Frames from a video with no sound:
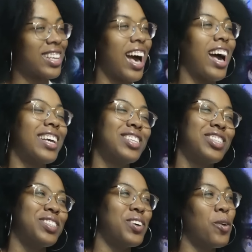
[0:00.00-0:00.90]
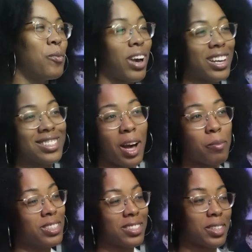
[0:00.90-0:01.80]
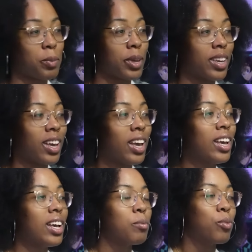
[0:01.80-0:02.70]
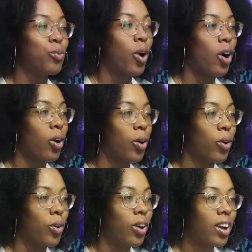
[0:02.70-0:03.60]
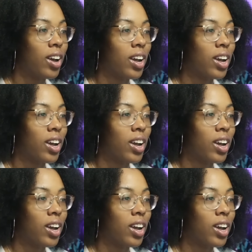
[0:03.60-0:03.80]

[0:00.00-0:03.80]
His eyes, his homeboy has not been sleeping. Bro.